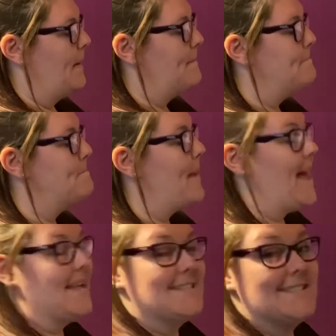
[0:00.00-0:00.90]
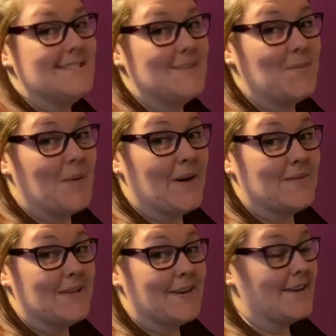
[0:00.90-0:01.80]
Best. Well
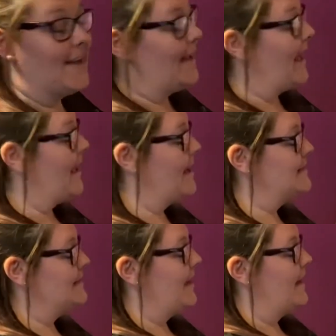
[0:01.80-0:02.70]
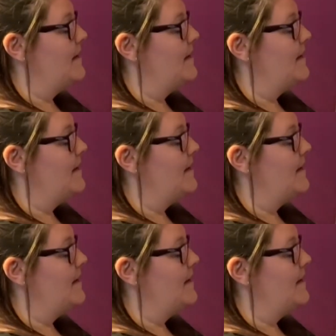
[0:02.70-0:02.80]
done. Okay, and again.